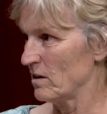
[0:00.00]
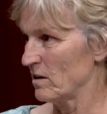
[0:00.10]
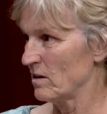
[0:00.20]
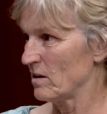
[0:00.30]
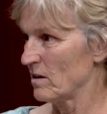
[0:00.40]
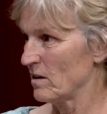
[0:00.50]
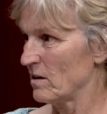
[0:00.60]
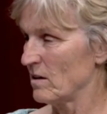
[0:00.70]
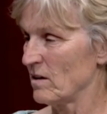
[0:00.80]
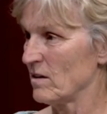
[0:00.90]
And it's
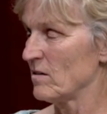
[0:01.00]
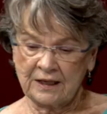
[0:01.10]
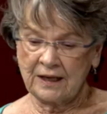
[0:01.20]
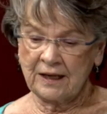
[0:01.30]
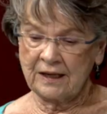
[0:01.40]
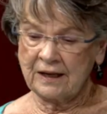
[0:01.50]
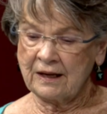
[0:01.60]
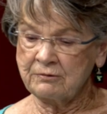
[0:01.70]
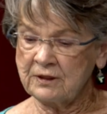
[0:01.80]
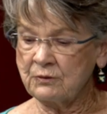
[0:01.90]
all free. And
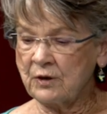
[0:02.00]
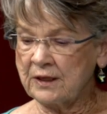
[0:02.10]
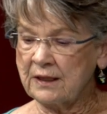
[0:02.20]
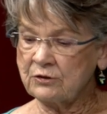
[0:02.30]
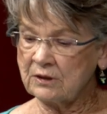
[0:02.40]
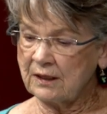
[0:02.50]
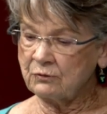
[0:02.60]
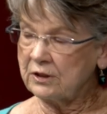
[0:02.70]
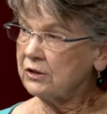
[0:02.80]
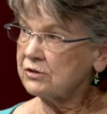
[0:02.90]
I really want to underline
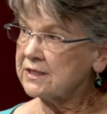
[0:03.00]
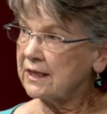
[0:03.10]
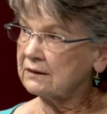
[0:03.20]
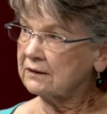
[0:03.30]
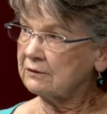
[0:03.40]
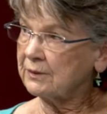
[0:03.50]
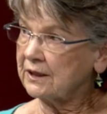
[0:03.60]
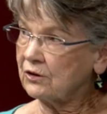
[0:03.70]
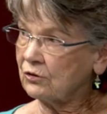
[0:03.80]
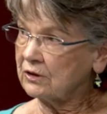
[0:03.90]
what you said a little
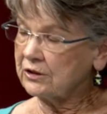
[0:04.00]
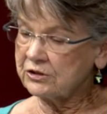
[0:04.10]
bit earlier,